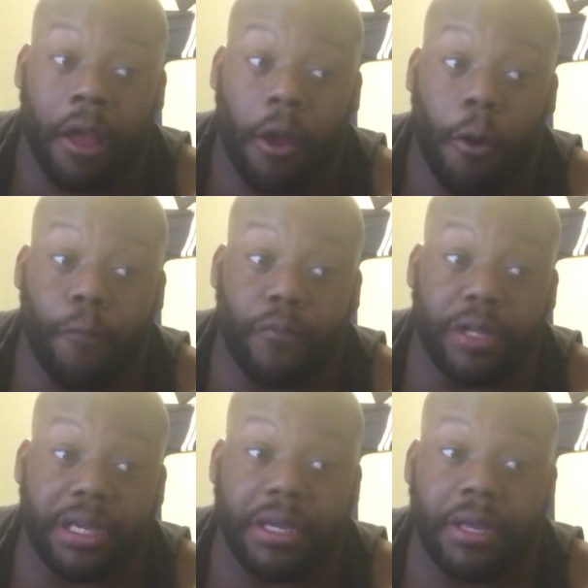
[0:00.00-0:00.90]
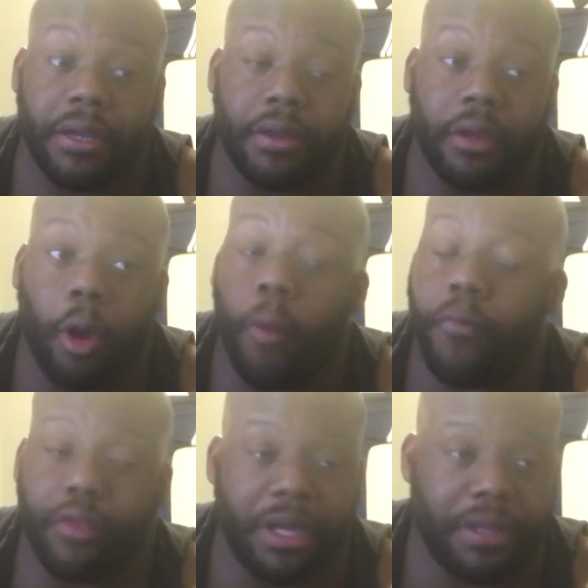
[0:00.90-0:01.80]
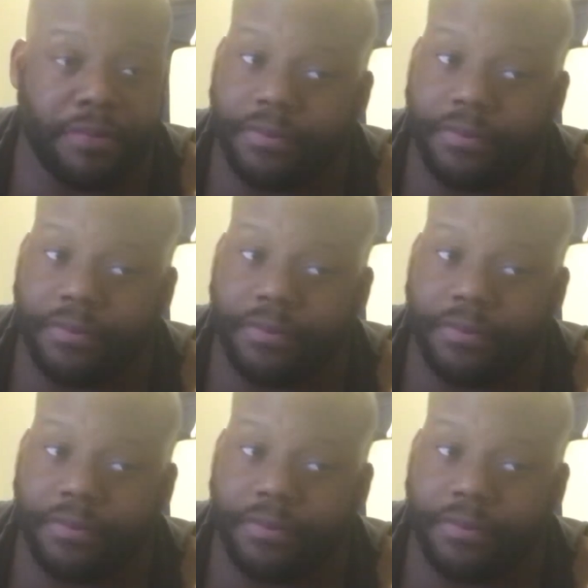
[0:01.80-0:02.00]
Hopefully, hopefully,